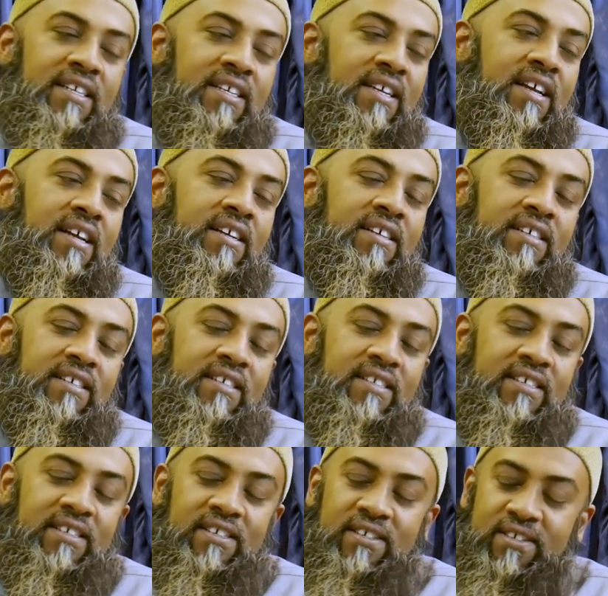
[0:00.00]

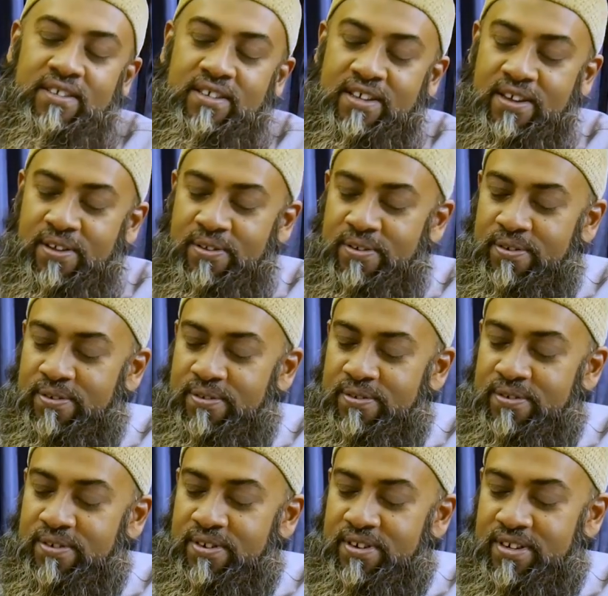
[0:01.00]
The
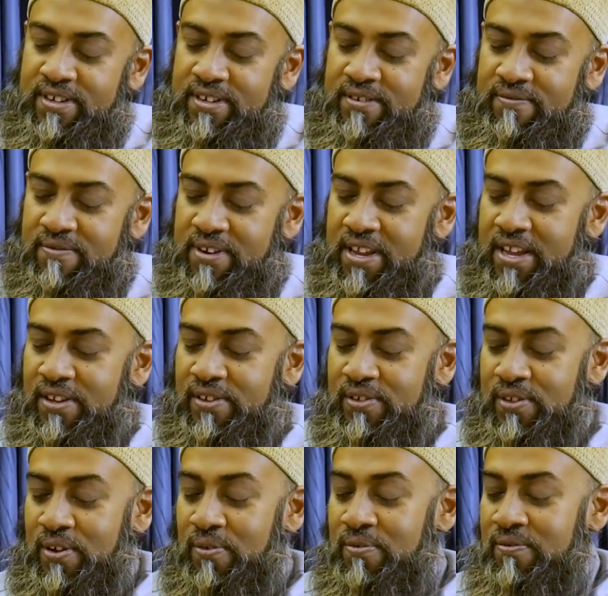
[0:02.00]
other, what
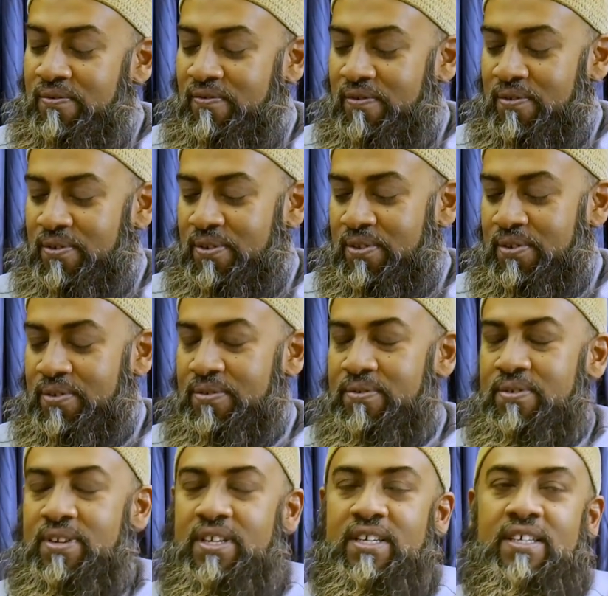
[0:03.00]
he's known for
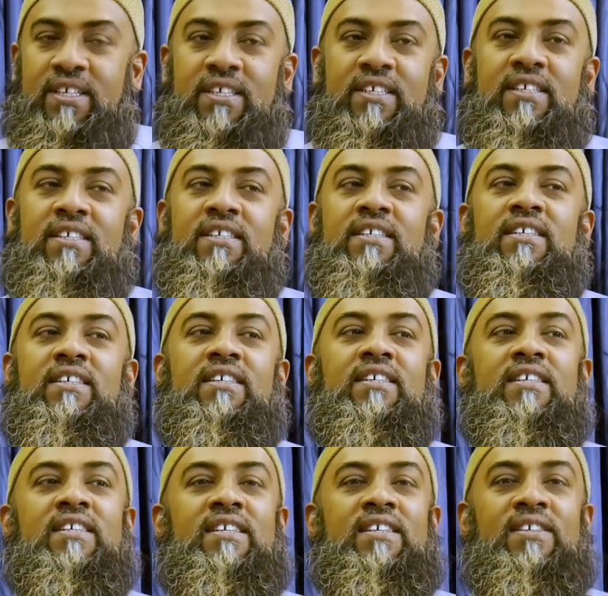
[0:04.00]
though,
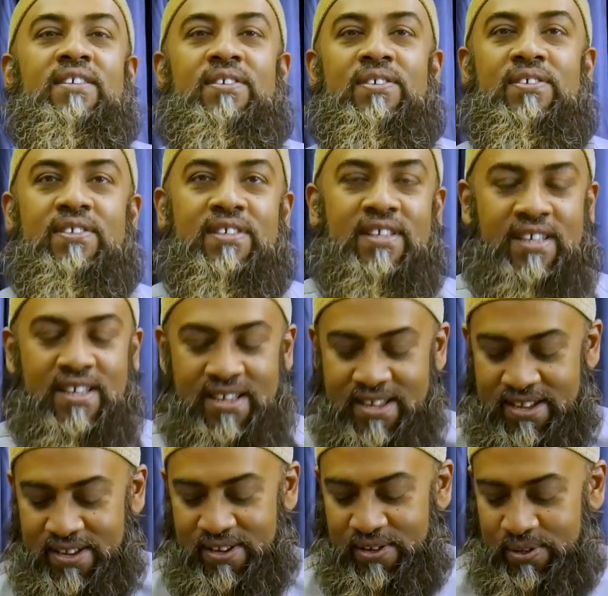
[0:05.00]
is
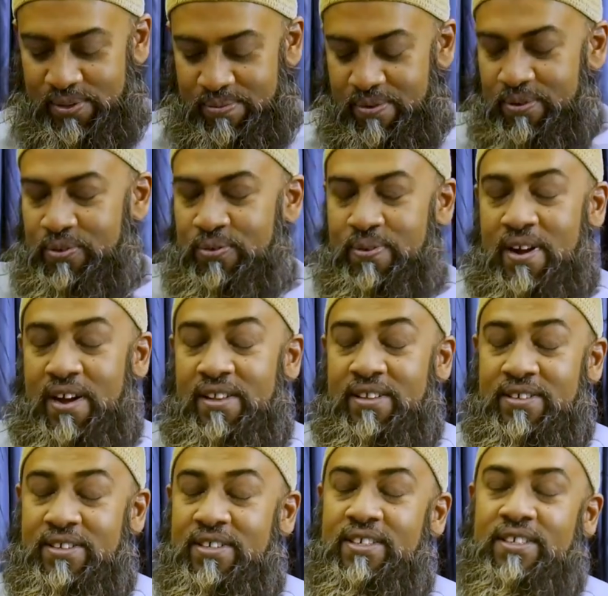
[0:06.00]

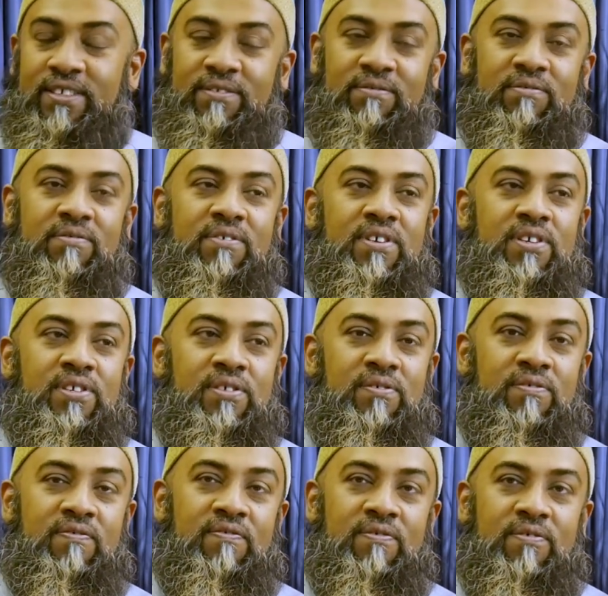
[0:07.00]
spirituality. What he's
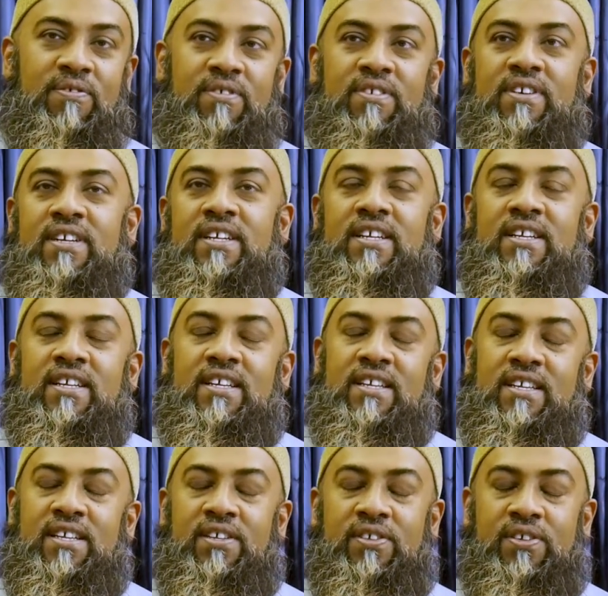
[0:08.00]
known for
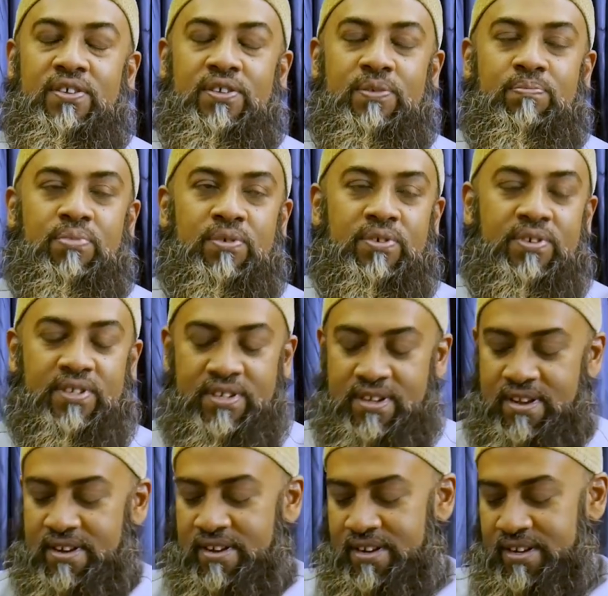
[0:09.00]
is his books
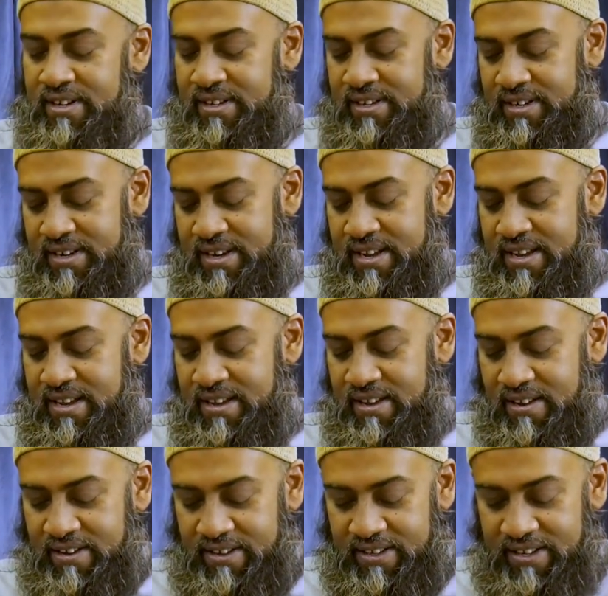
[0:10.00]
on
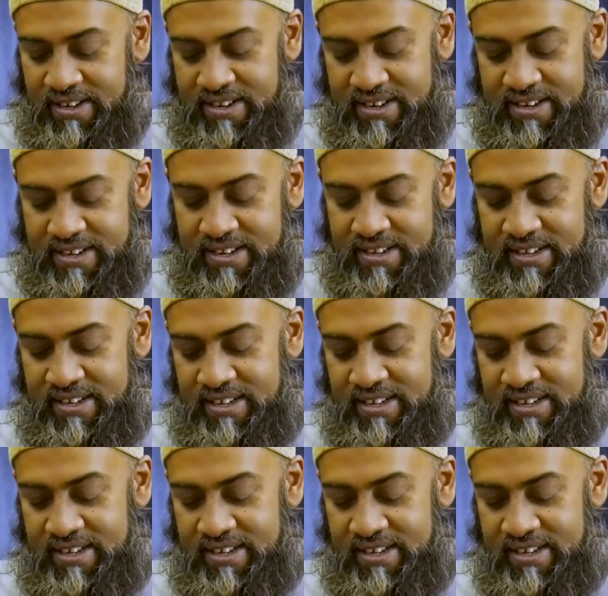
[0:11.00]
akhlaq,